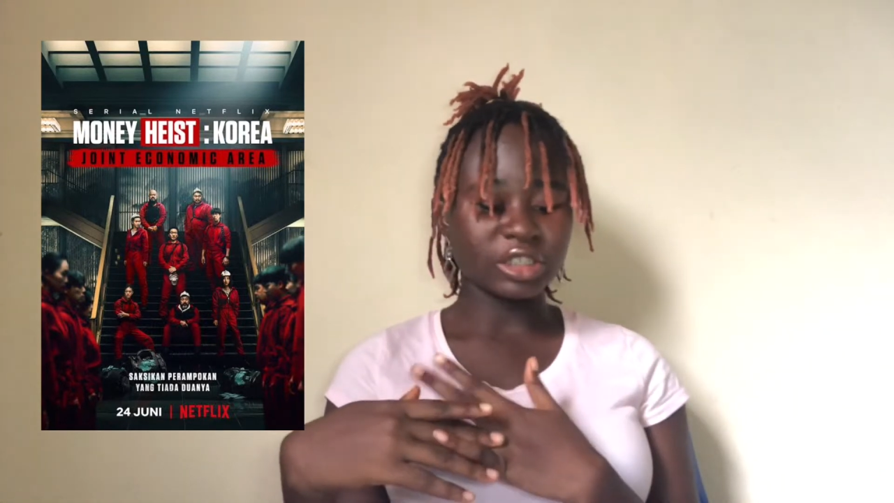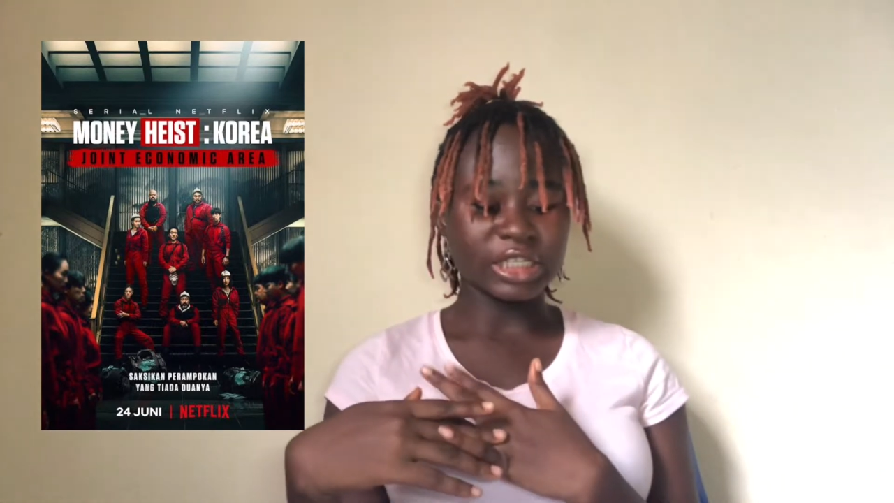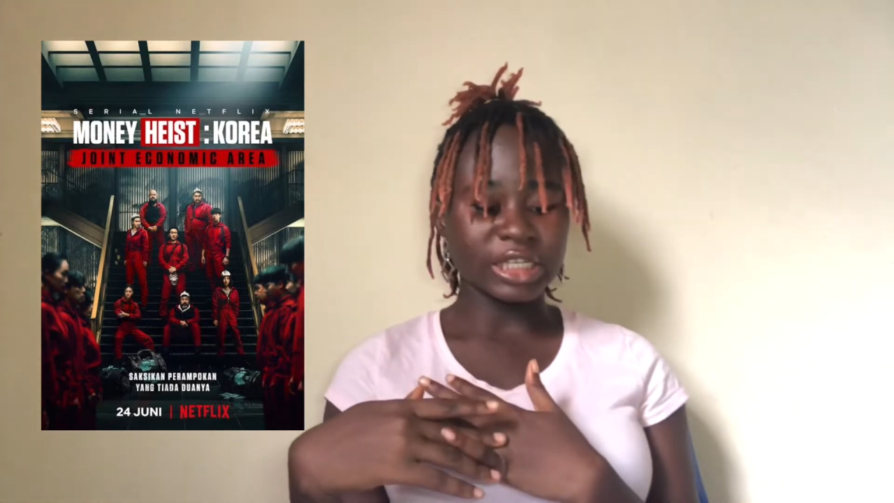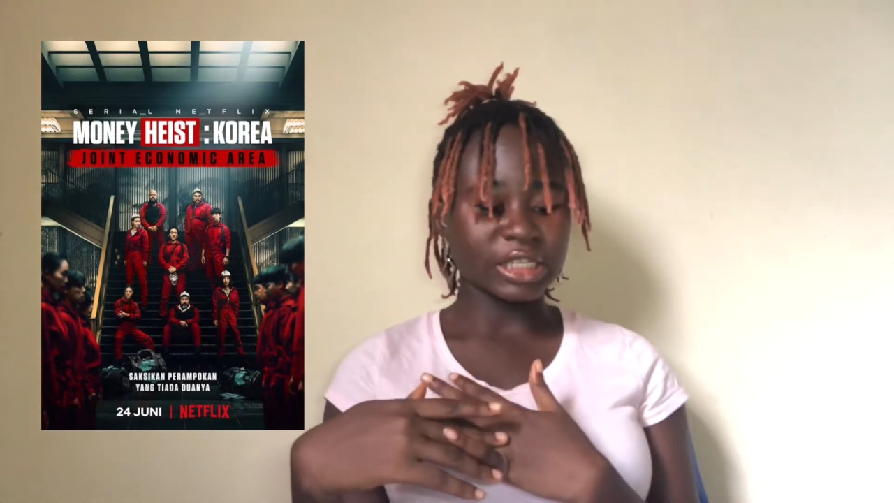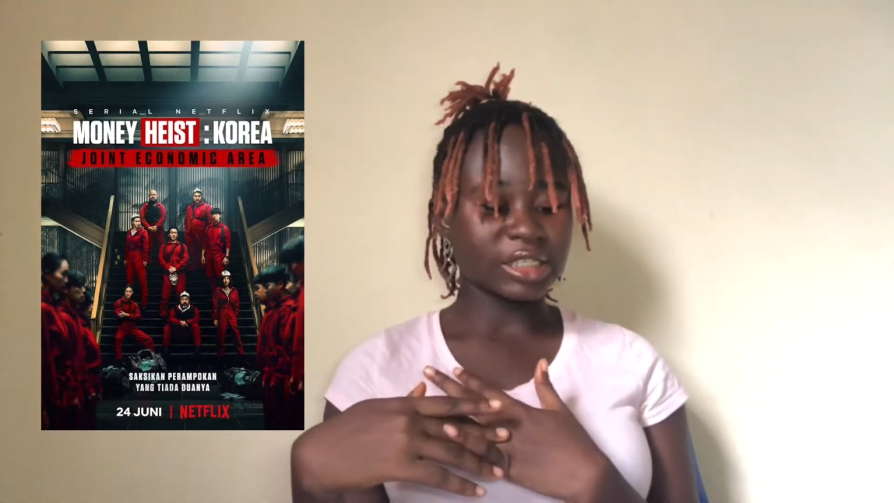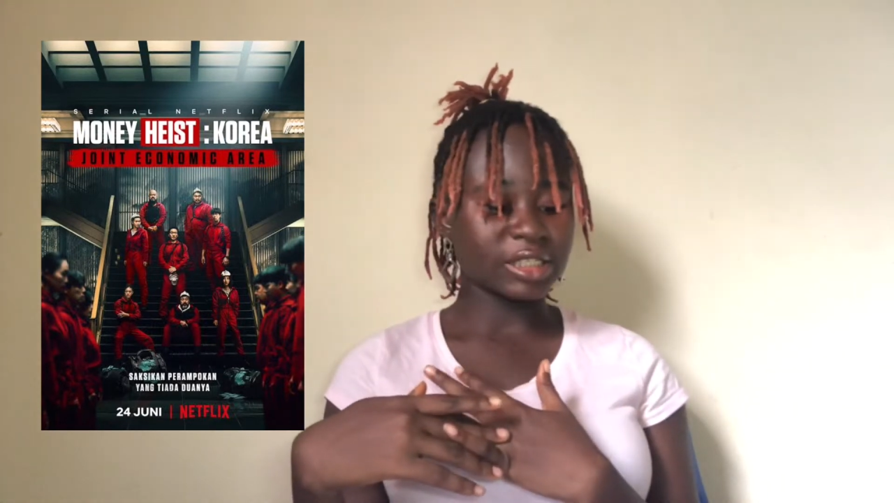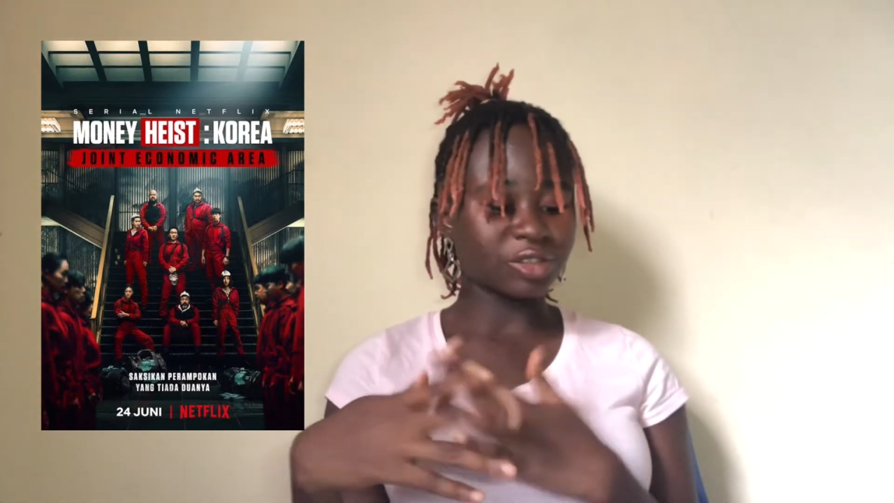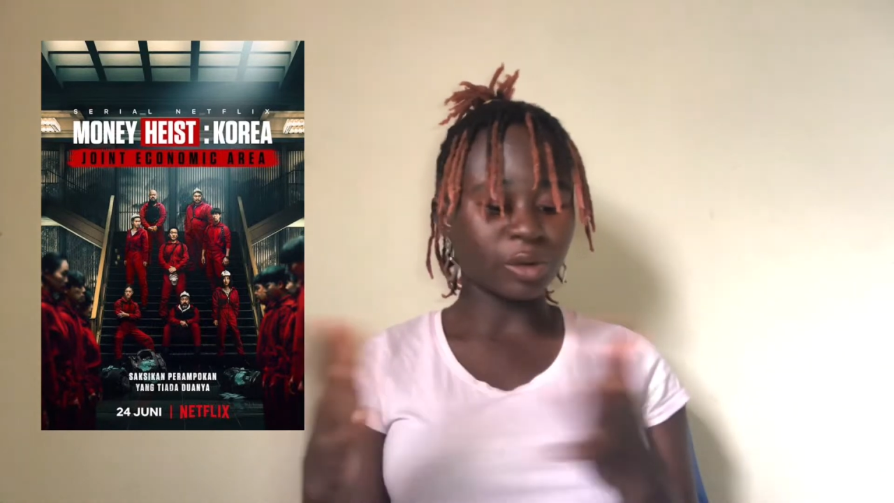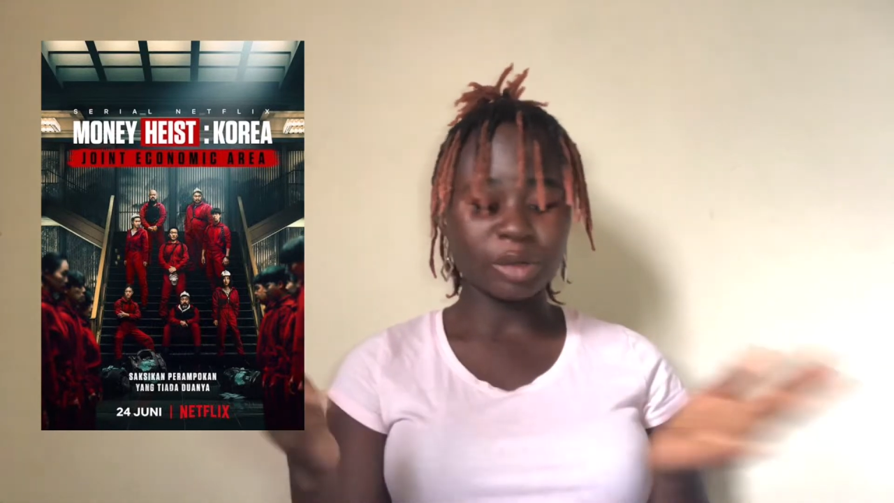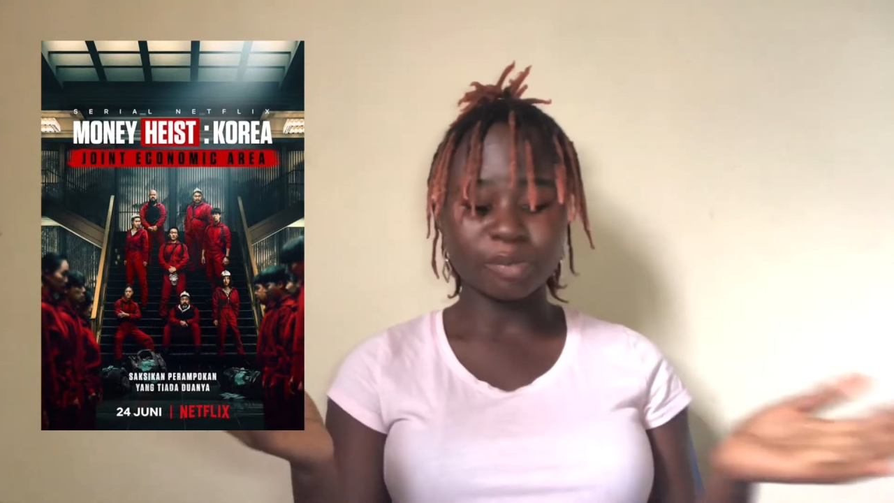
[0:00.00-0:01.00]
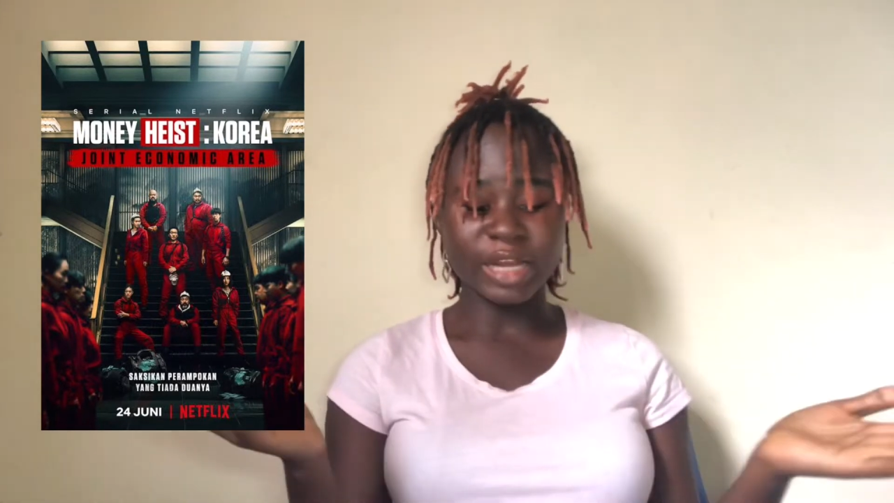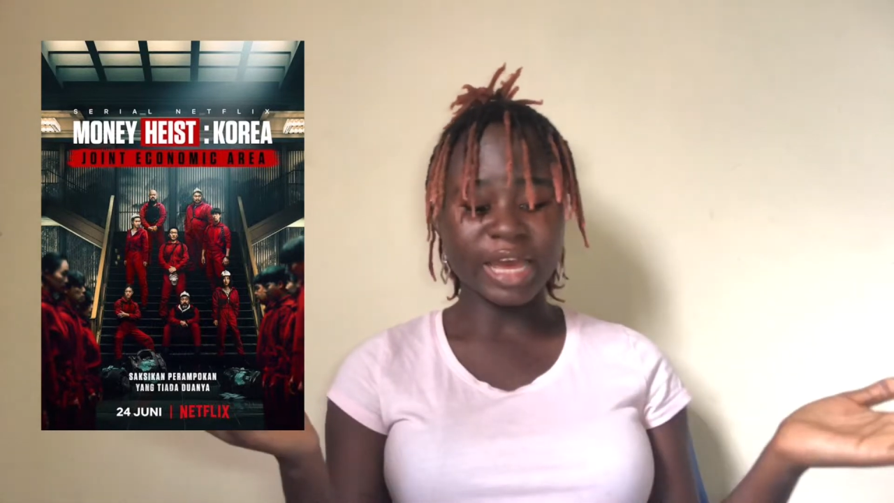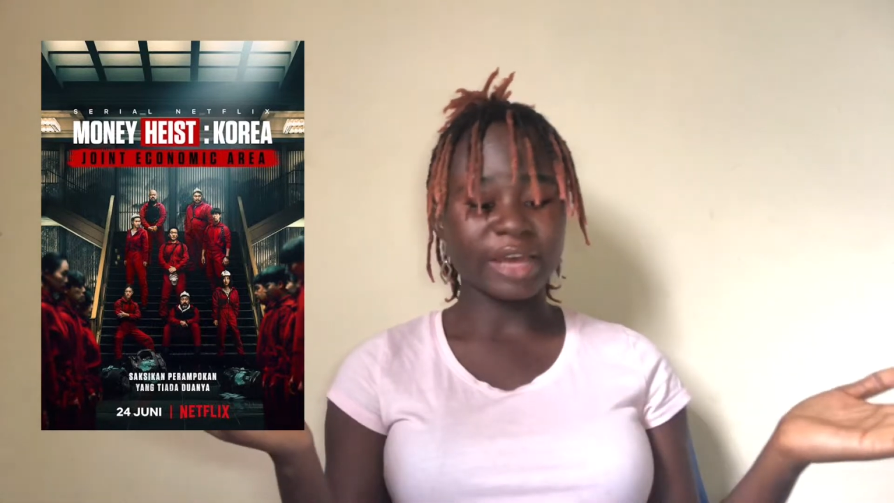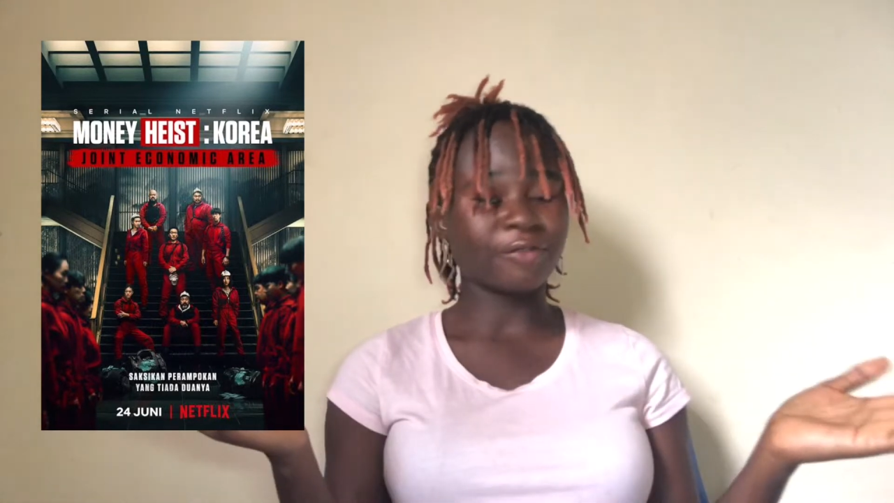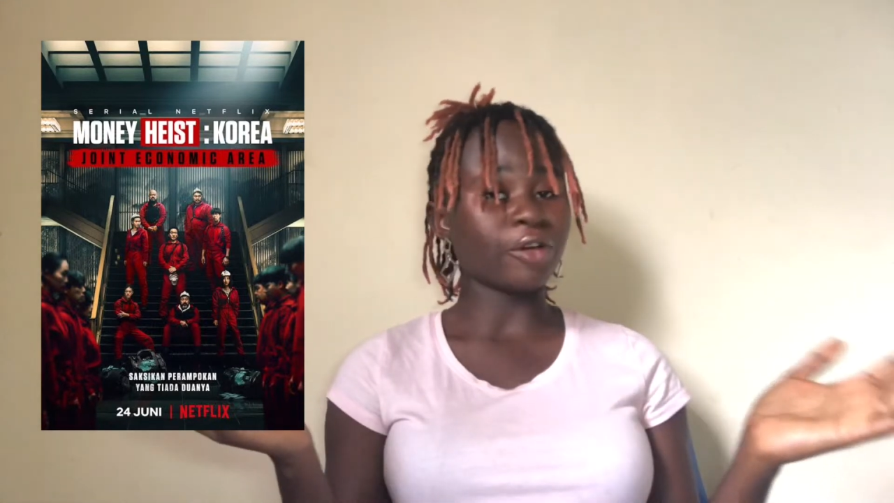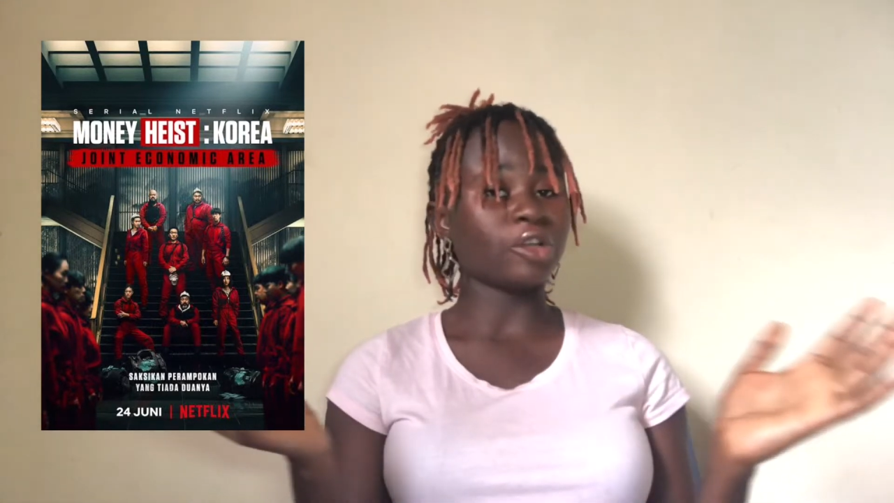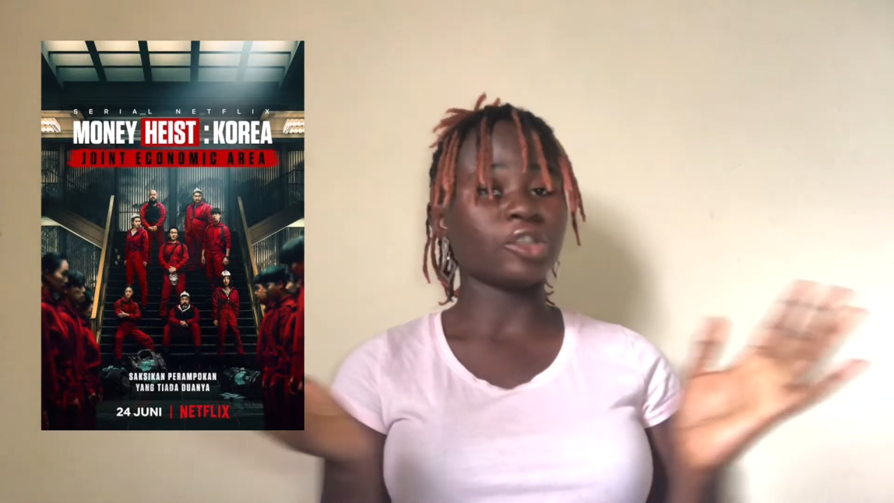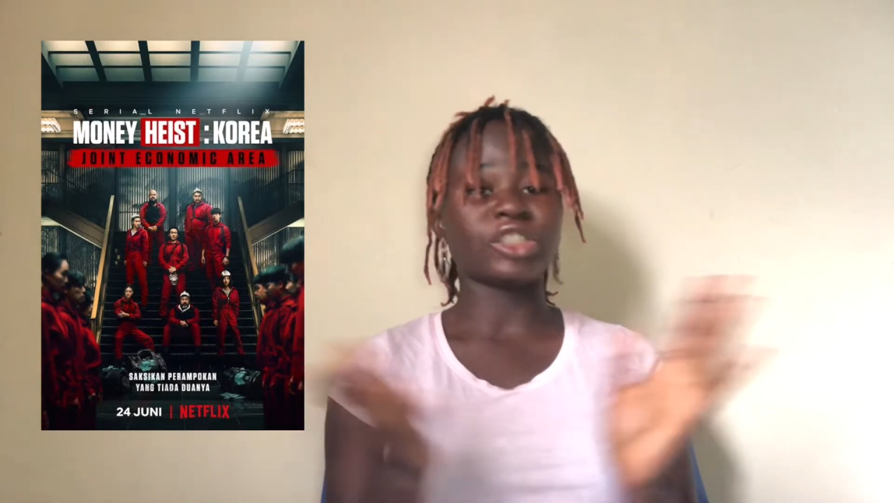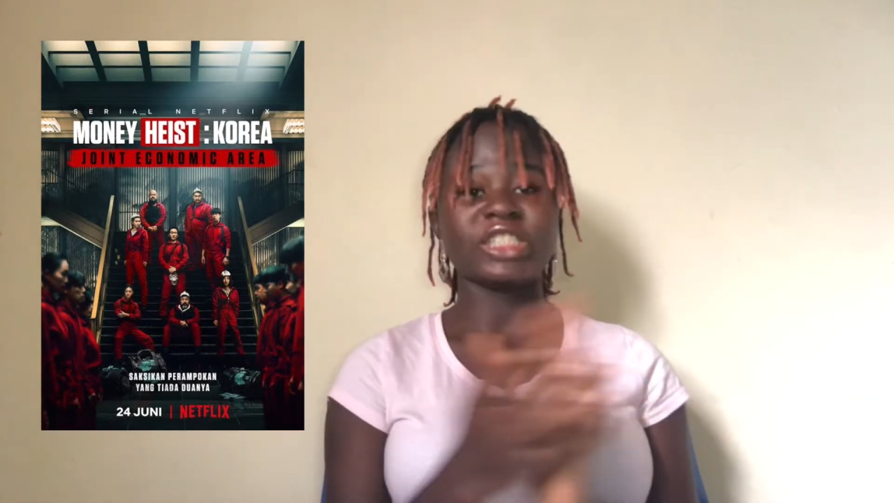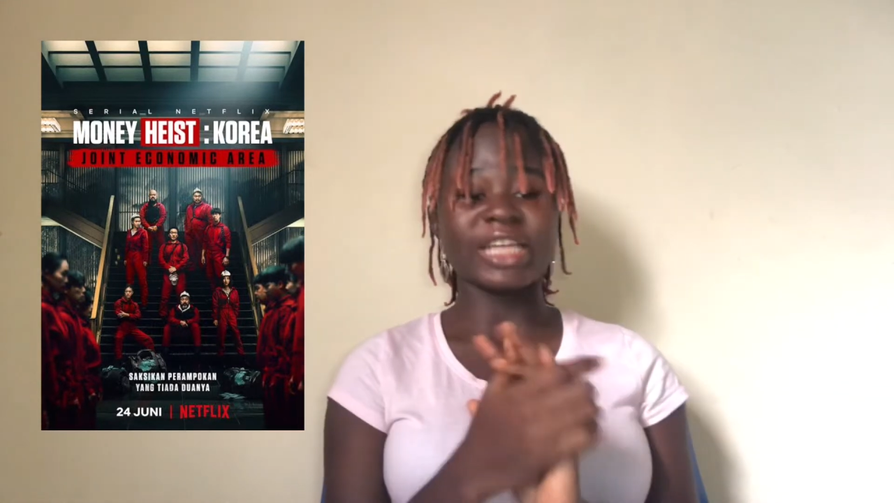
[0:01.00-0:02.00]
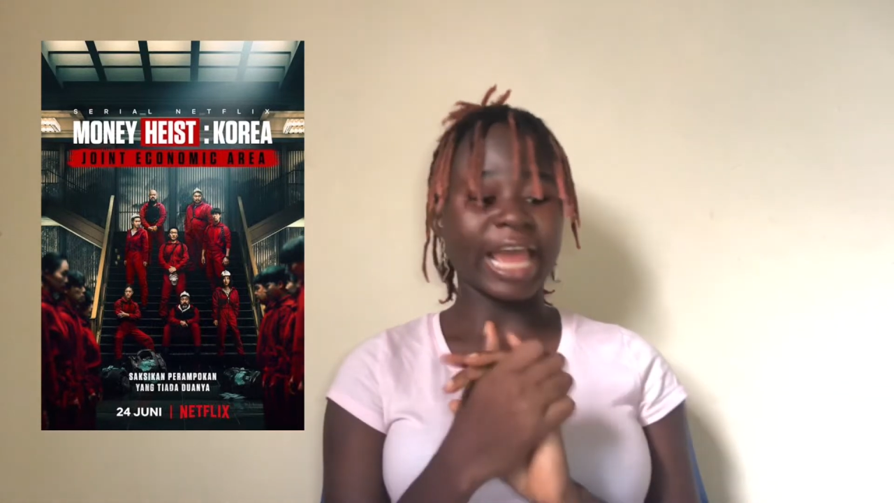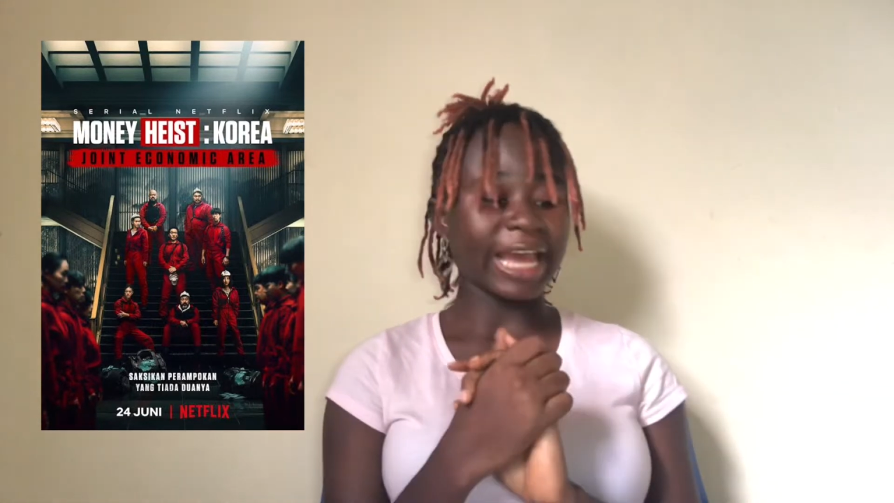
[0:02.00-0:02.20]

the screenplay followed the